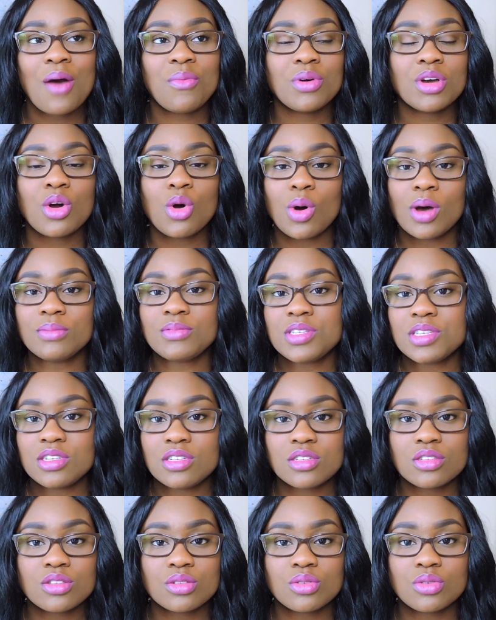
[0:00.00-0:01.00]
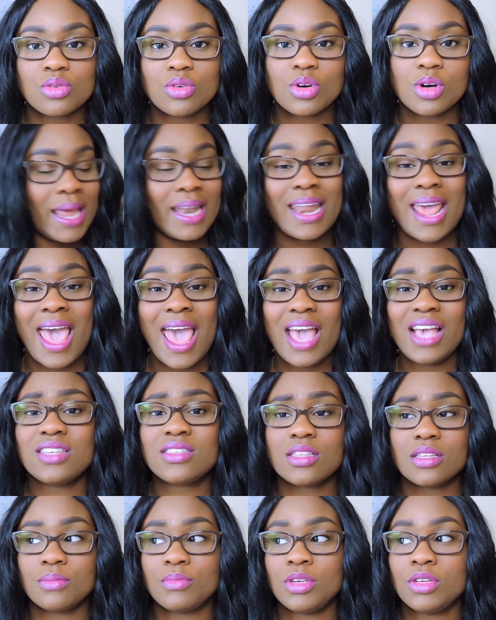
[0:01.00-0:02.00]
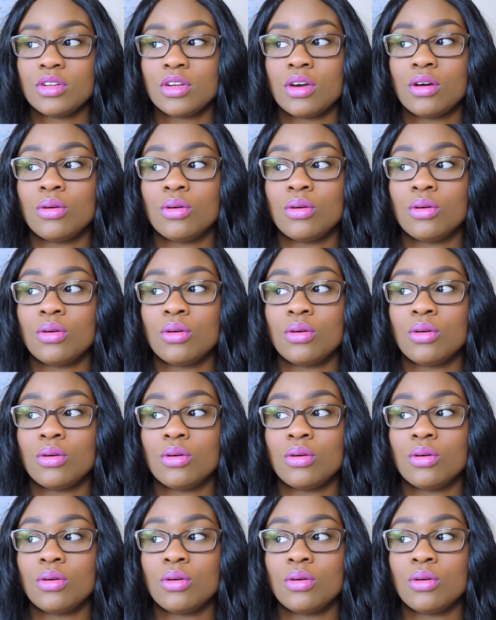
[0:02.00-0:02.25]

I will go up to your school and ask them,